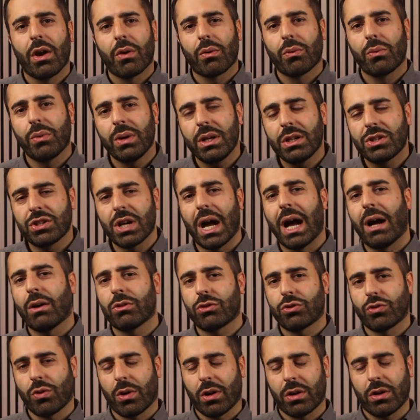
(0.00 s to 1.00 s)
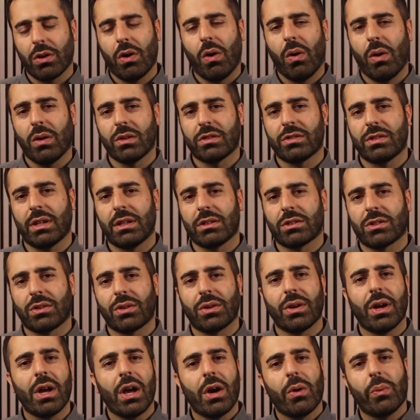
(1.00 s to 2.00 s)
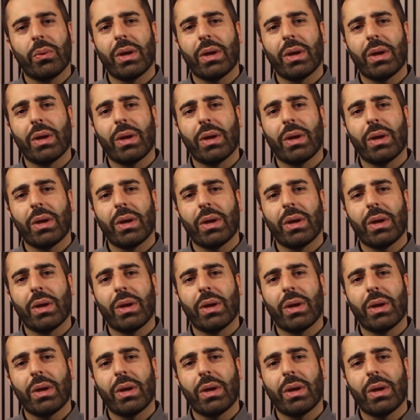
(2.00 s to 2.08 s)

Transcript: reach out to our call center.